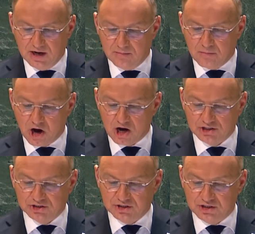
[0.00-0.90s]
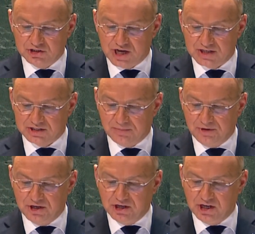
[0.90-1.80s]
marked just the
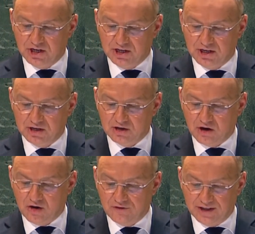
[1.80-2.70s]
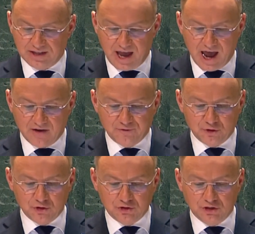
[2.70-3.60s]
beginning of an
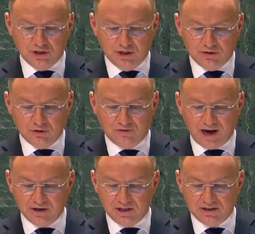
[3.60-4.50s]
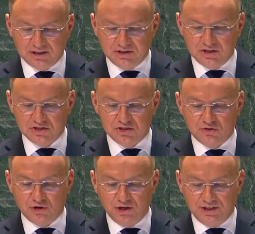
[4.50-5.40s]
effort to violently
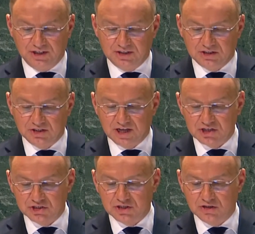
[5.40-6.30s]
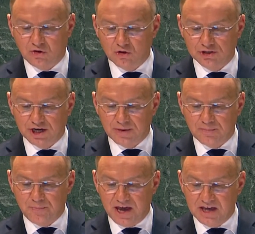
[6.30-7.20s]
destroy the international order
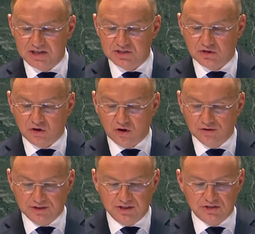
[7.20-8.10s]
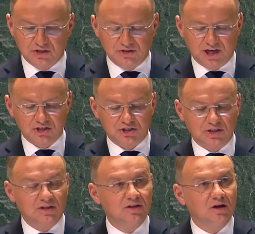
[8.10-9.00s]
based on
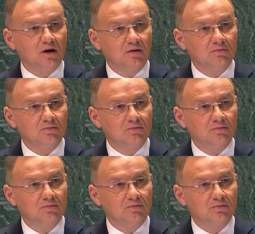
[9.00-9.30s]
international law.